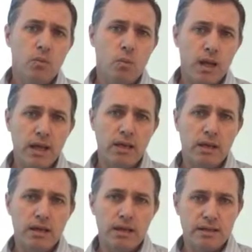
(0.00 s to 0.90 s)

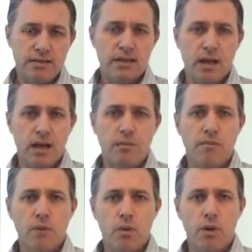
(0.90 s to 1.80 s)
when it is time
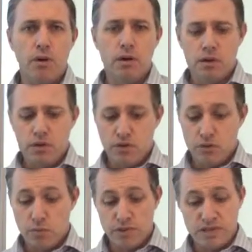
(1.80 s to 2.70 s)
for you
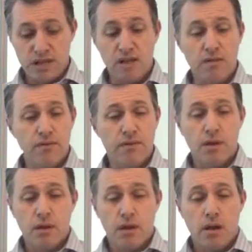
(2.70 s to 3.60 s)
to receive
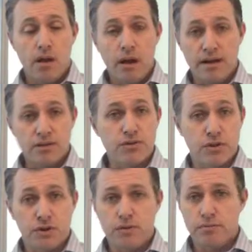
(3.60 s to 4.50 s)

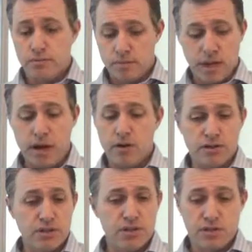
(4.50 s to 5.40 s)
extra care,
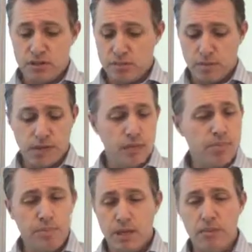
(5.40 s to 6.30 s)
such as
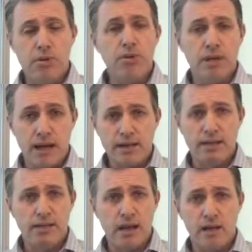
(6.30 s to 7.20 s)
keep you
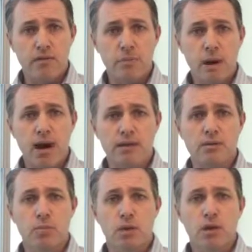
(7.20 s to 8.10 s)
connected to every
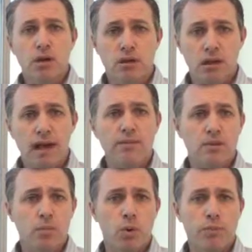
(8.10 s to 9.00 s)
possible life
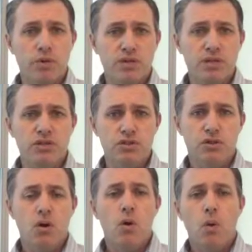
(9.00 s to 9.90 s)
support
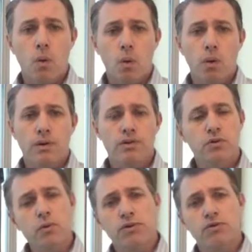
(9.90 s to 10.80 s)
procedure, or
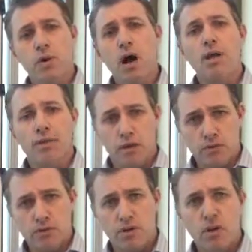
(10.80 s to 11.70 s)
to withdraw
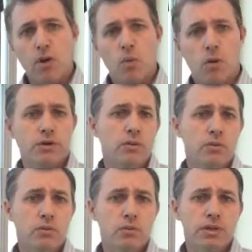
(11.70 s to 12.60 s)
those, or
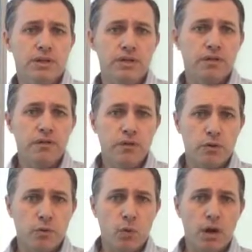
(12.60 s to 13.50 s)
to continue
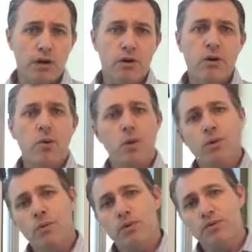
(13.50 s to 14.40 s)
food and water, or
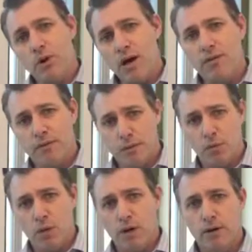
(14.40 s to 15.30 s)
to withdraw food
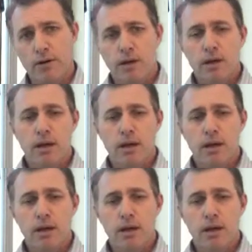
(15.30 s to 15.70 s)
and water.